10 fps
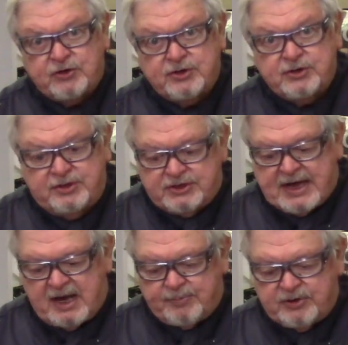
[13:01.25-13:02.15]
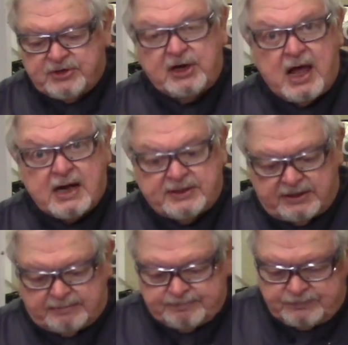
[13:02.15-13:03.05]
it to these calipers and locked
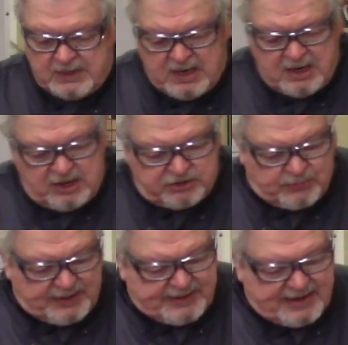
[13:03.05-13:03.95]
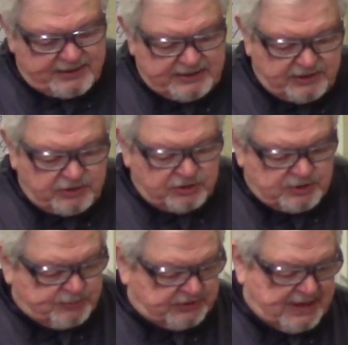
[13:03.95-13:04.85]
it. So what I now need to do is
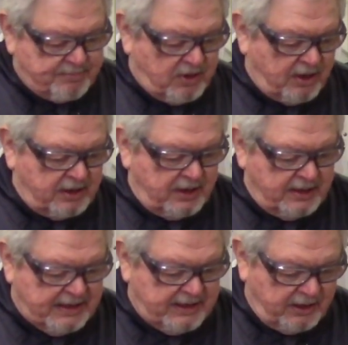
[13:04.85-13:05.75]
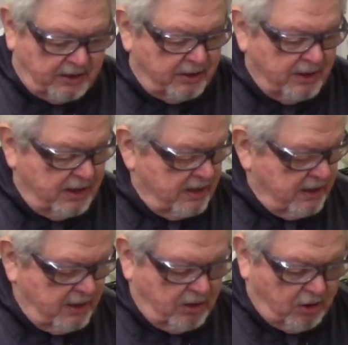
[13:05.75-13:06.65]
put that mark here
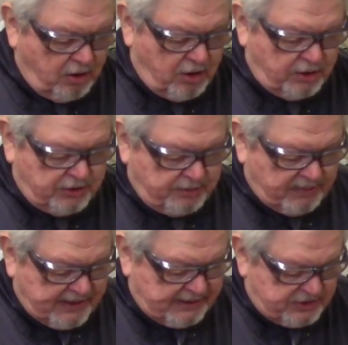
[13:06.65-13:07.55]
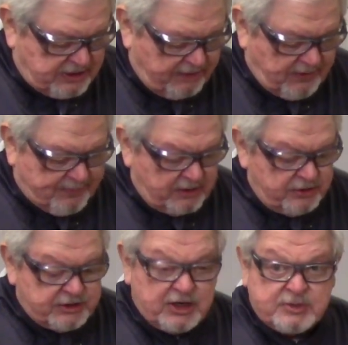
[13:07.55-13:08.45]
on the blank itself. I'm not
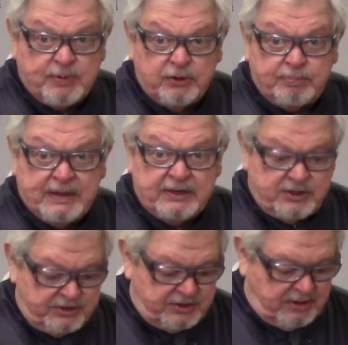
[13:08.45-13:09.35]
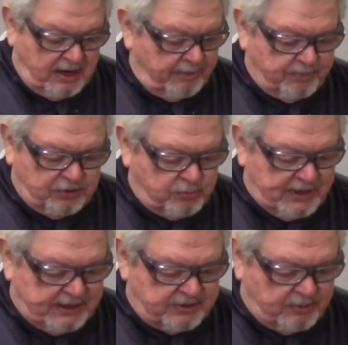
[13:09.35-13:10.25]
going to touch both pieces, both
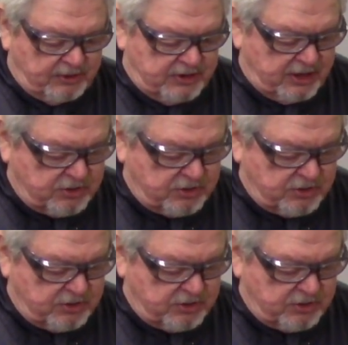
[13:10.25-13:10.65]
wings. I'm going to touch